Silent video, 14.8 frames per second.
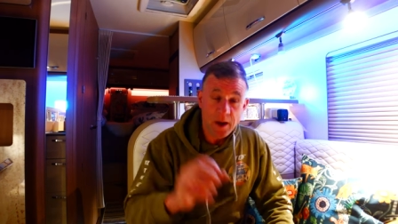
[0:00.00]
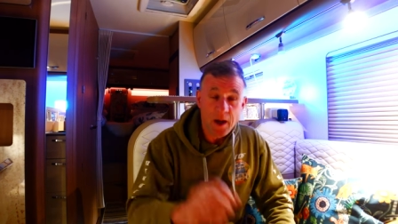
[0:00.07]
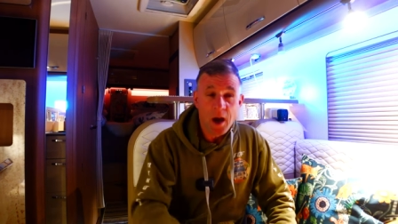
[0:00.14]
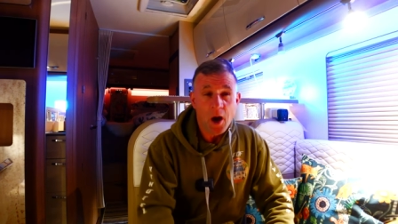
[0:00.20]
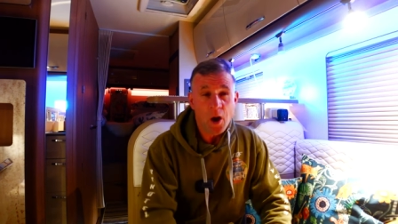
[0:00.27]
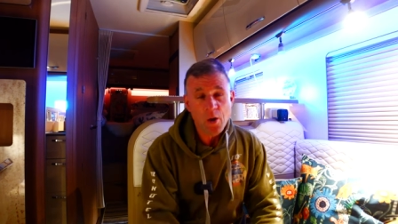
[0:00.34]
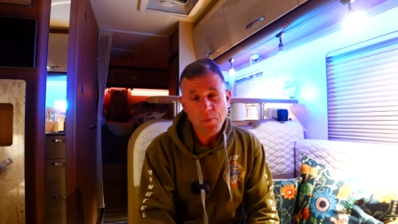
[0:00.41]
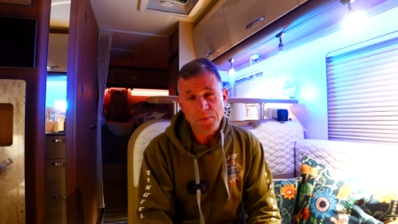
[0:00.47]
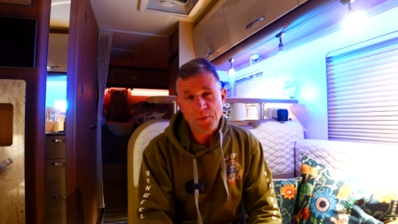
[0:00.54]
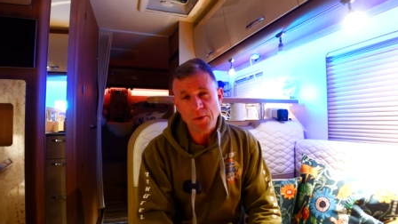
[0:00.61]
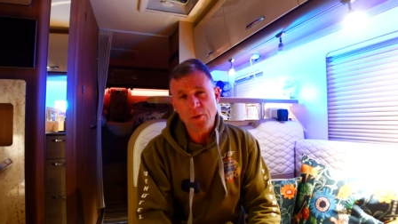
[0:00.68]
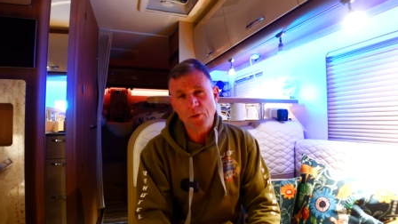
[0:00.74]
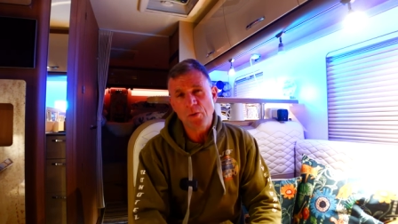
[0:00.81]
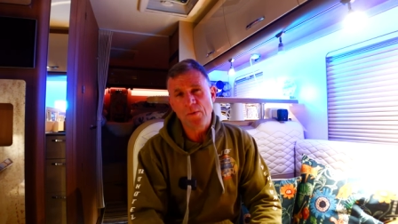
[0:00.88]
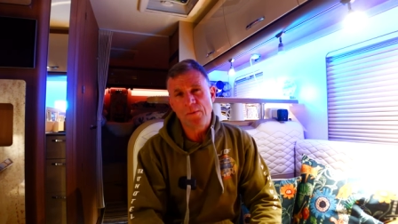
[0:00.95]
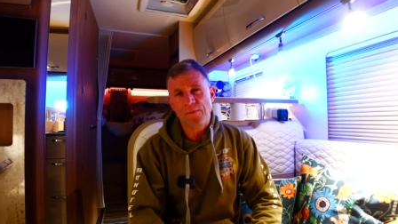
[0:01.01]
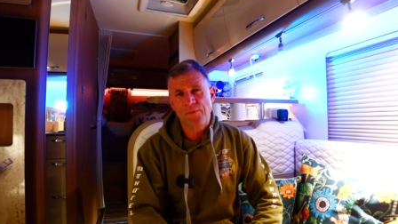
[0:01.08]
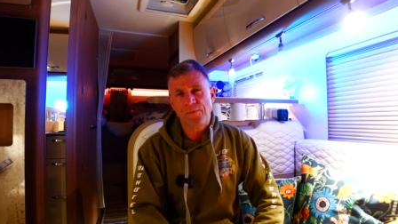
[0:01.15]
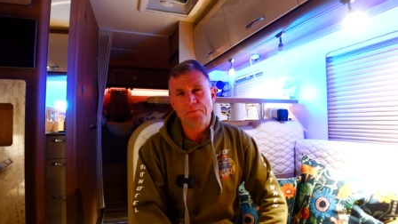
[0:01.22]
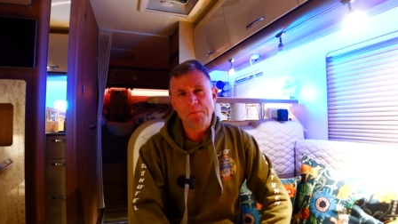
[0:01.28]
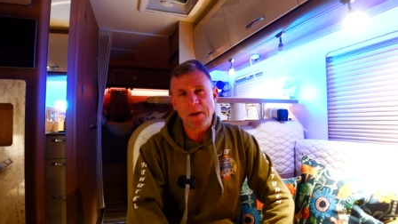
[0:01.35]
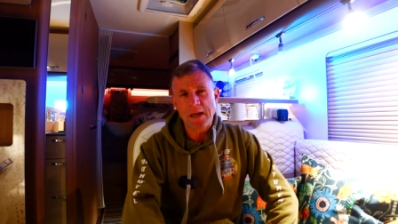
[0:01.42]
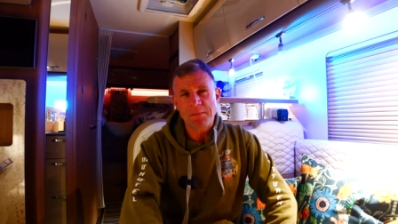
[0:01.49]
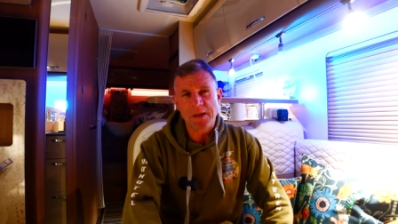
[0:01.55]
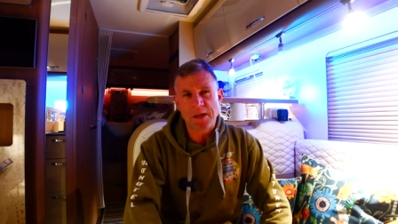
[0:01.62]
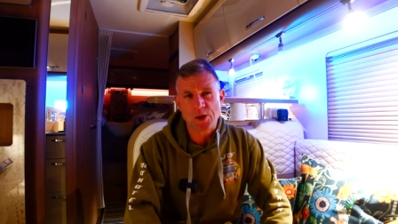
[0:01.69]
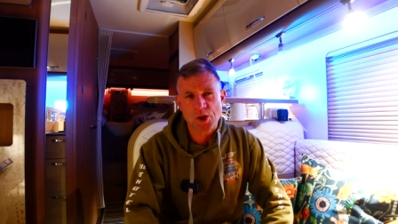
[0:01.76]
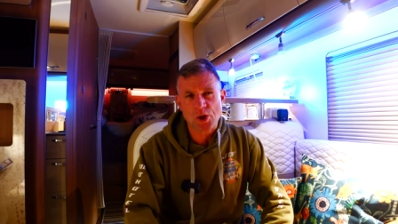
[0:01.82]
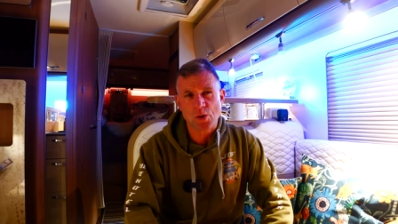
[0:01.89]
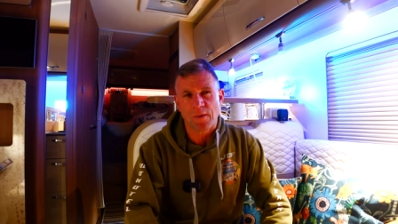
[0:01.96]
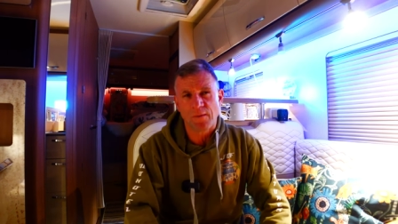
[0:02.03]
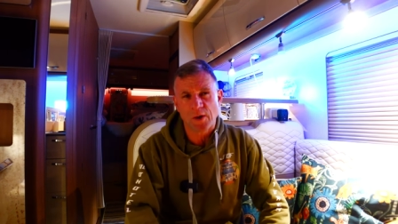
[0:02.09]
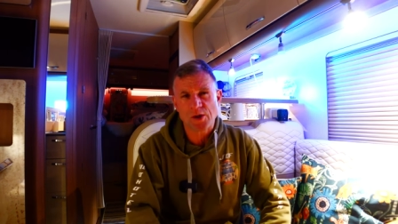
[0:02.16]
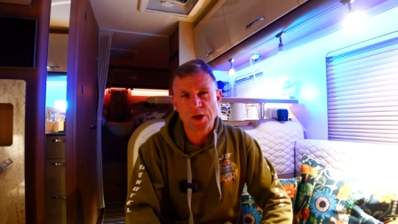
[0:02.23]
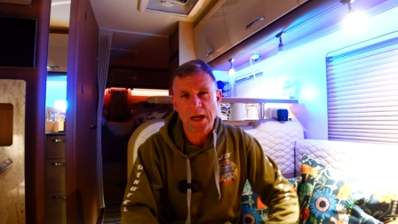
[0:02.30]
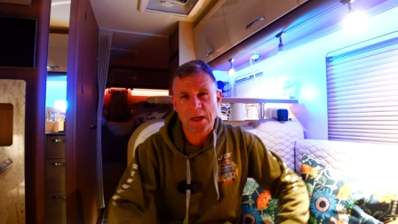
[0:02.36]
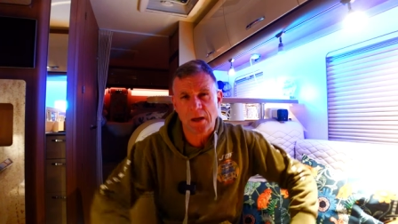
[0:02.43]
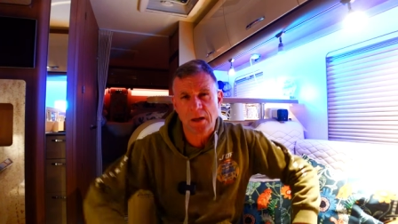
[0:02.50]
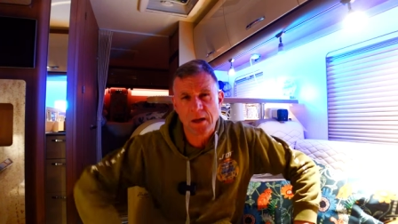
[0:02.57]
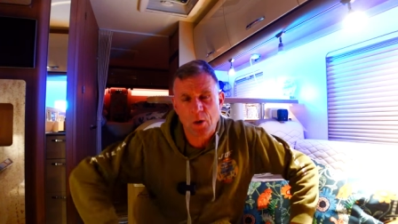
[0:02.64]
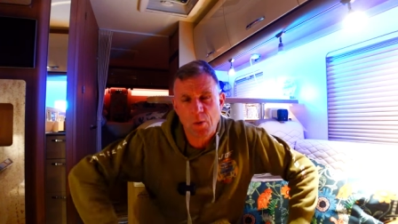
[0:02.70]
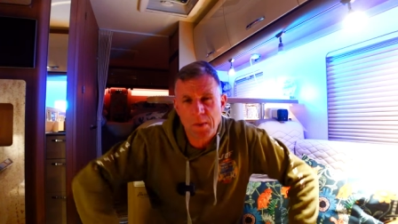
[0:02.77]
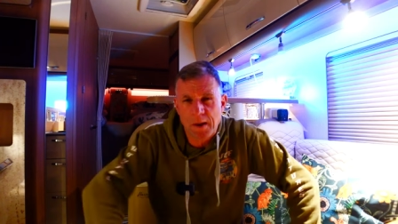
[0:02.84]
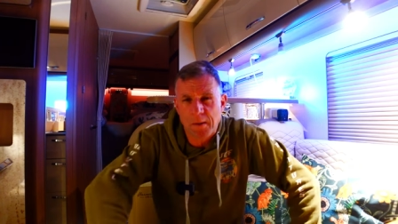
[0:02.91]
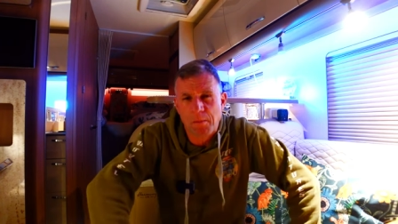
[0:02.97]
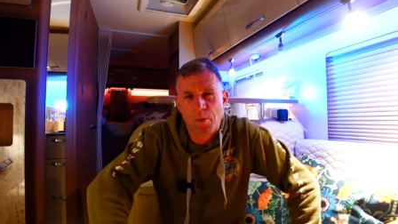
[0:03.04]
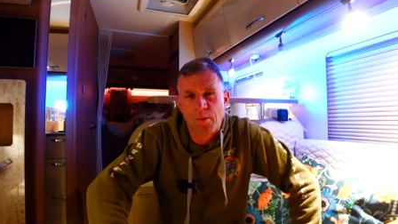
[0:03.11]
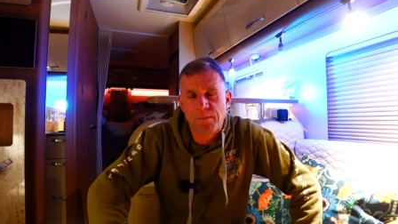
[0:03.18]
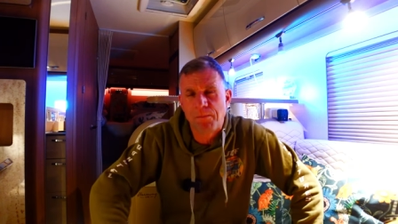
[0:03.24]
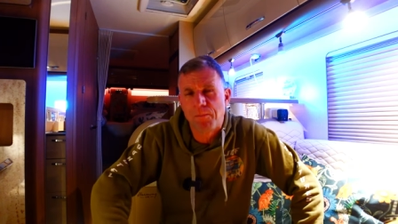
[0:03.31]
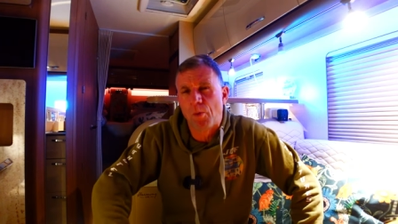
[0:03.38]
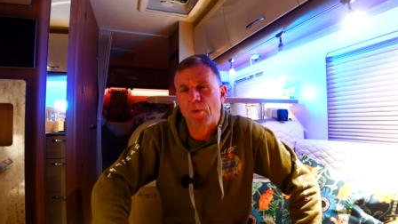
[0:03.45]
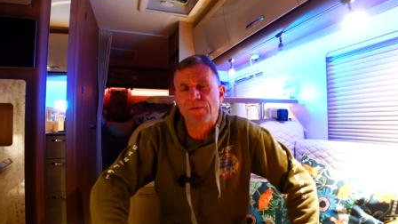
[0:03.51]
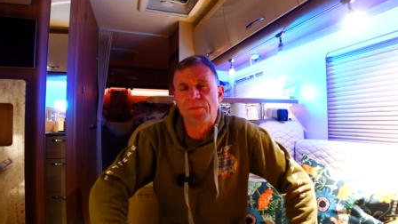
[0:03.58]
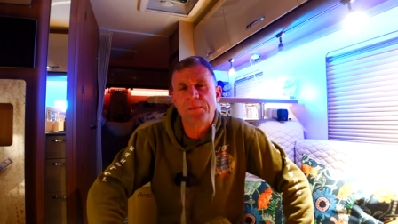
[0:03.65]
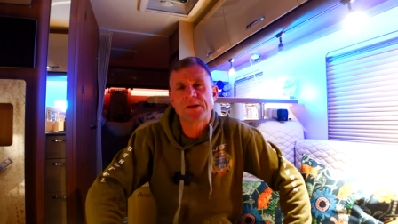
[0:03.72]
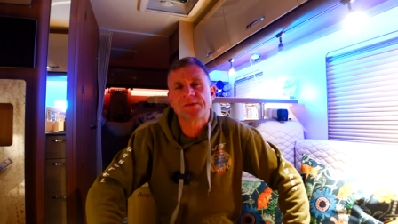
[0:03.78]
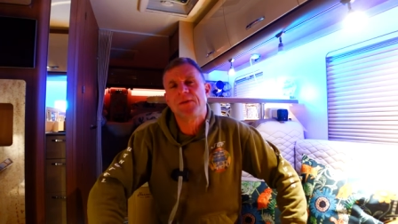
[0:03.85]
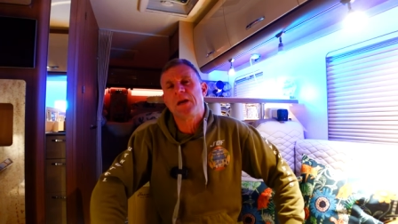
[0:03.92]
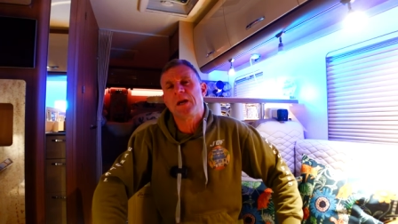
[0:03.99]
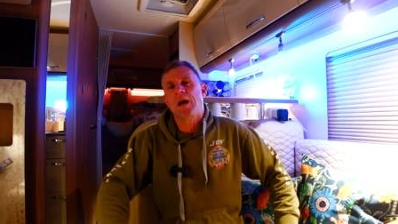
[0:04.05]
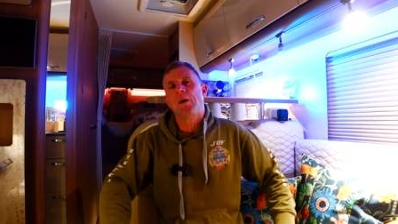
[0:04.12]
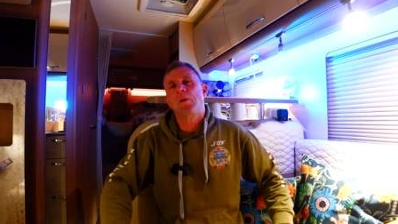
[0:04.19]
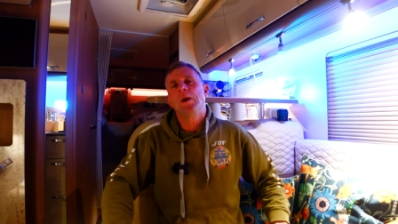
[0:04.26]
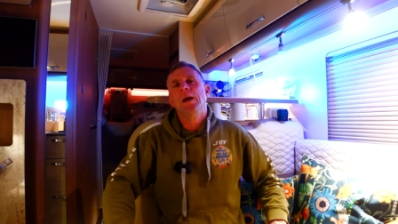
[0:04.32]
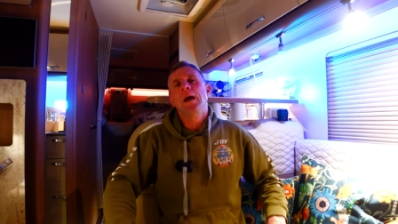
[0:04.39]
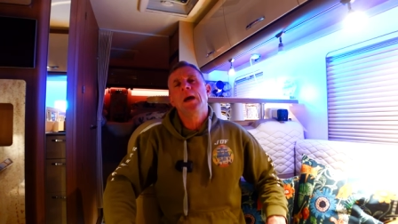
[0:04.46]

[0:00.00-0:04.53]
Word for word: hope you've maybe just sort of like taken a little bit more from this video.